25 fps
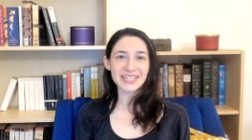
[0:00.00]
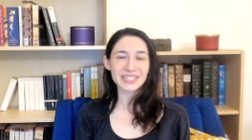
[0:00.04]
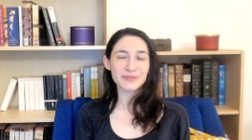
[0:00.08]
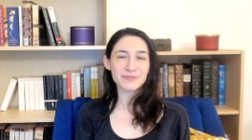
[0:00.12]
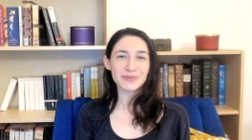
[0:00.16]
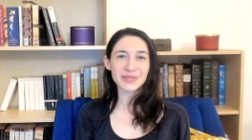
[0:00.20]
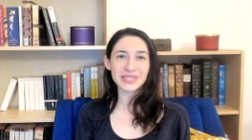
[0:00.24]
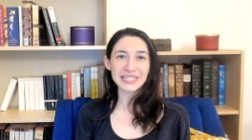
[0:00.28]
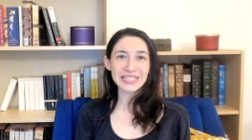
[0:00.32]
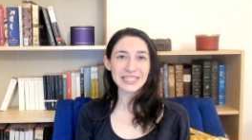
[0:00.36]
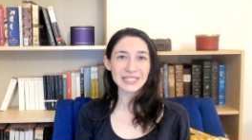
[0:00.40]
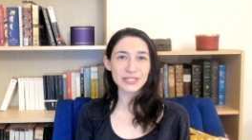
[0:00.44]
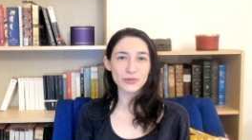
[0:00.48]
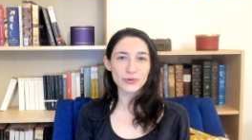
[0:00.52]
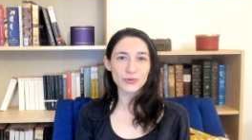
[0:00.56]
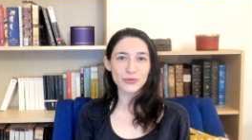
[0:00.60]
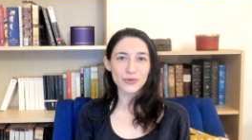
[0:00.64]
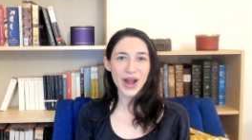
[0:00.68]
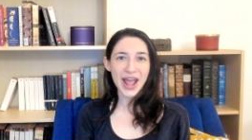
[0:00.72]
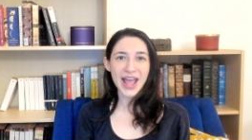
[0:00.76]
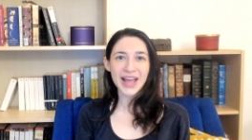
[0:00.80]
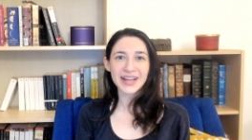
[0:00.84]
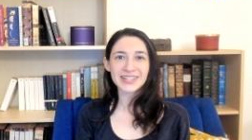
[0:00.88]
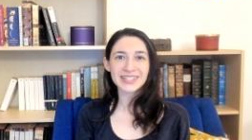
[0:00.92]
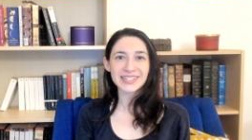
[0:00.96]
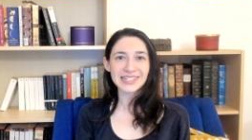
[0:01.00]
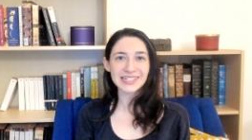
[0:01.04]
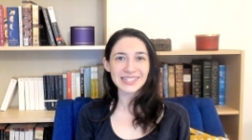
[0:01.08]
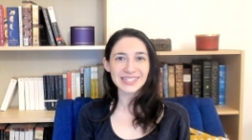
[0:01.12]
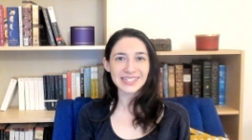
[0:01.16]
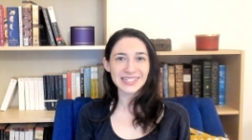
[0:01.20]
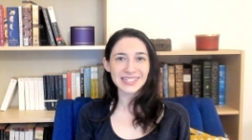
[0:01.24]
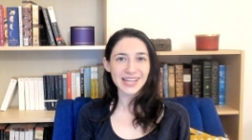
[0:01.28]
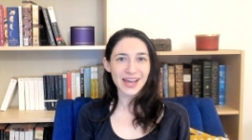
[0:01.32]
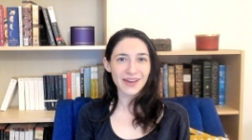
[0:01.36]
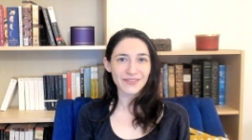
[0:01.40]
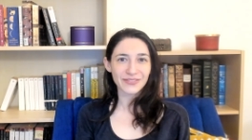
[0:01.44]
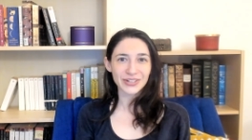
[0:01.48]
to be these grand
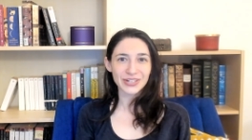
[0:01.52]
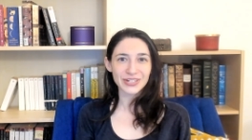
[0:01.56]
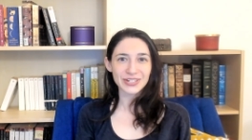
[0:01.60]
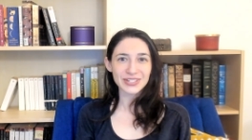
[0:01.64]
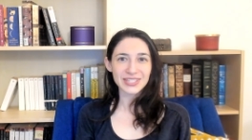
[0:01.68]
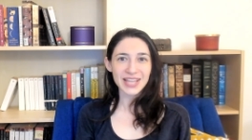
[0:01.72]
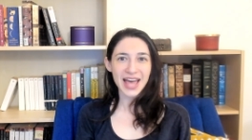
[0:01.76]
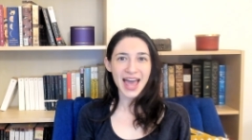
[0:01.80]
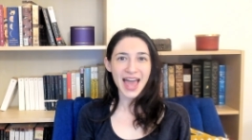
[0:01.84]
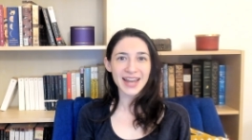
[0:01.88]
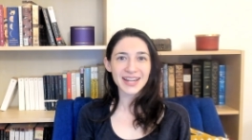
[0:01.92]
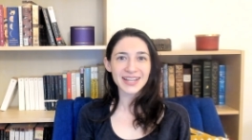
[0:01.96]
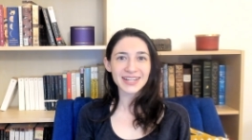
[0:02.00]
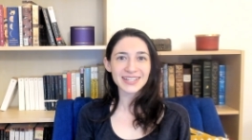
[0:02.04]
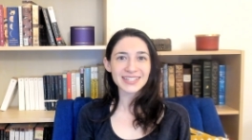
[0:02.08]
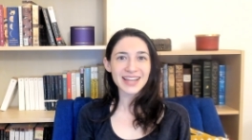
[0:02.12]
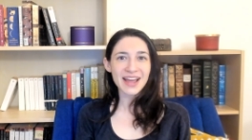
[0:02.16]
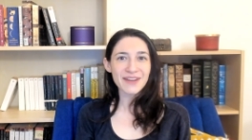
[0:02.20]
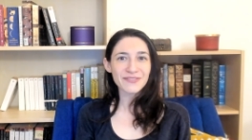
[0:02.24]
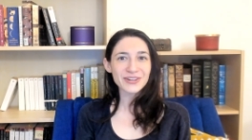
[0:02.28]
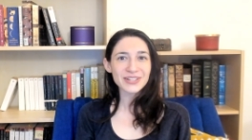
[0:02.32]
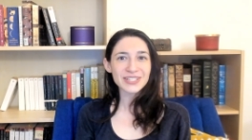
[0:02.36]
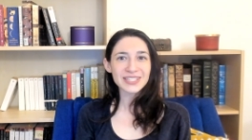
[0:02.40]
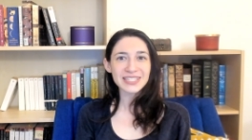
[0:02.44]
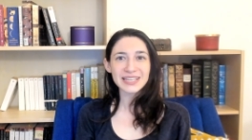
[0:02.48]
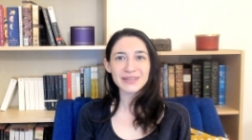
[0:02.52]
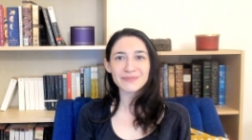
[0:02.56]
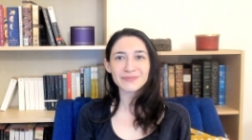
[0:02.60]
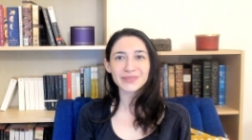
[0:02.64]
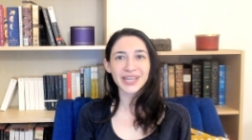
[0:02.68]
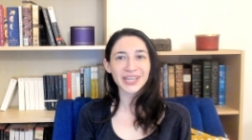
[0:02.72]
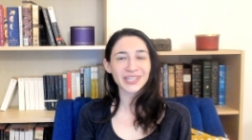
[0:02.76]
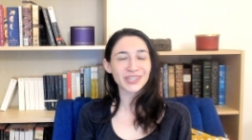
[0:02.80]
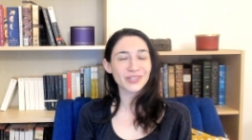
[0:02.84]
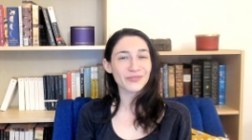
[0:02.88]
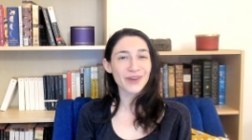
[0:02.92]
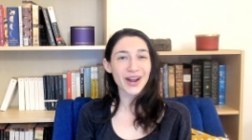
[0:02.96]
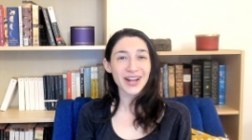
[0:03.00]
endeavors, and it never seemed
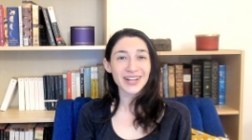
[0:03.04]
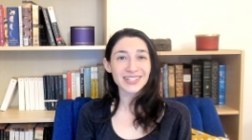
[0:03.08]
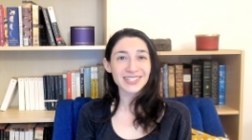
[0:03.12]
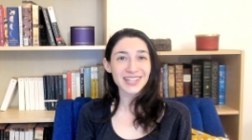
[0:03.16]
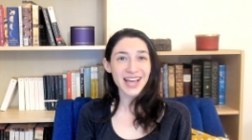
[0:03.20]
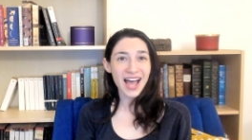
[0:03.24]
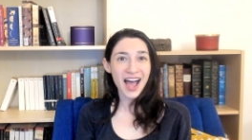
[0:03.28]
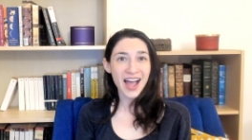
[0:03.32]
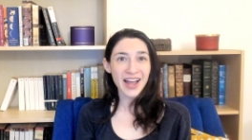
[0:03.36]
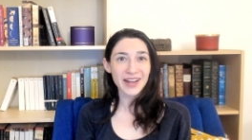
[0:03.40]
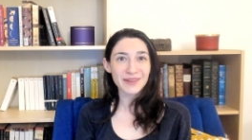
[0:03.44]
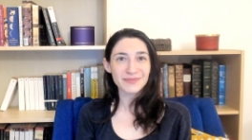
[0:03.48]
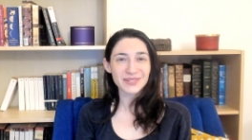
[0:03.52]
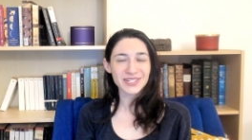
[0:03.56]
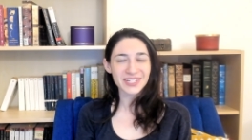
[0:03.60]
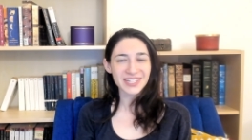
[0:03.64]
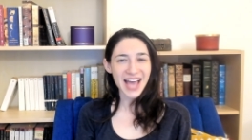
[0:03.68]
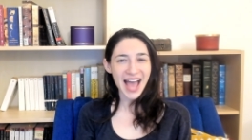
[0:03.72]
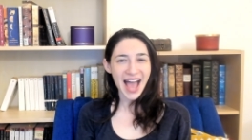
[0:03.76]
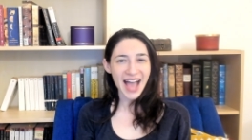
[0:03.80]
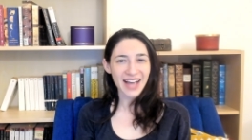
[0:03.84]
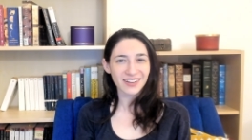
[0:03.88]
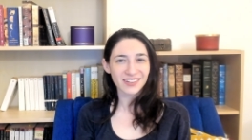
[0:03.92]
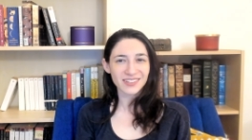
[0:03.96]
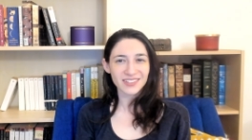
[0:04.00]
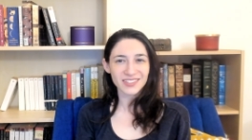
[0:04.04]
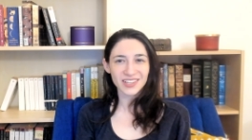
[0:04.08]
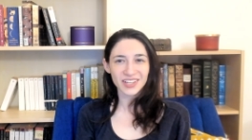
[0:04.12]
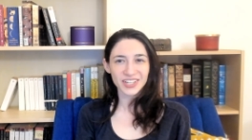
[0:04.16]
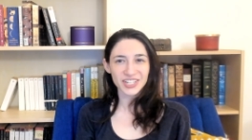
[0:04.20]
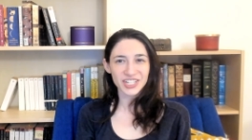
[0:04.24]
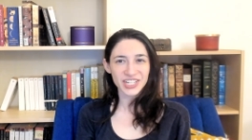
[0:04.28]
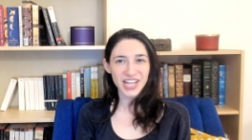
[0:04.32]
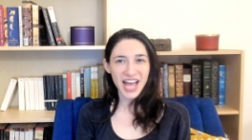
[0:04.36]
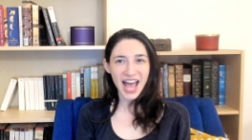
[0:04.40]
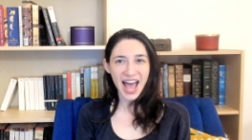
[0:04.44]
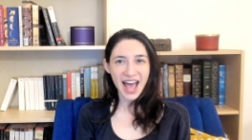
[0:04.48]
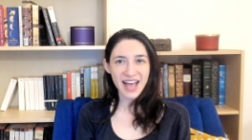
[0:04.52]
like the right time to tackle such
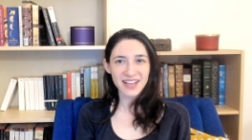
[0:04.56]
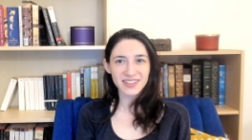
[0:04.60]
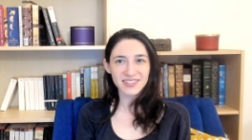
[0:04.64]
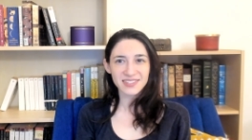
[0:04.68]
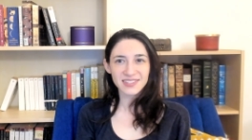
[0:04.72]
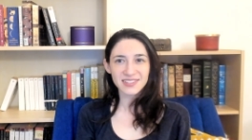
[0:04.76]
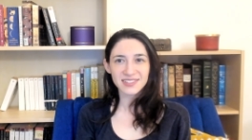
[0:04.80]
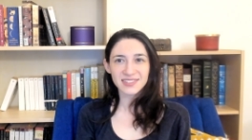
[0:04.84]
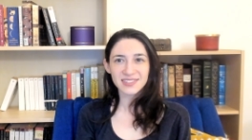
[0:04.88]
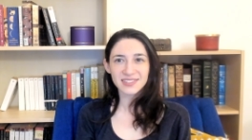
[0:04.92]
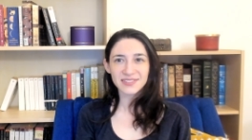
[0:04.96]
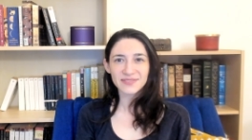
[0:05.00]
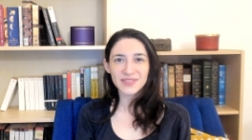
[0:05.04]
tasks.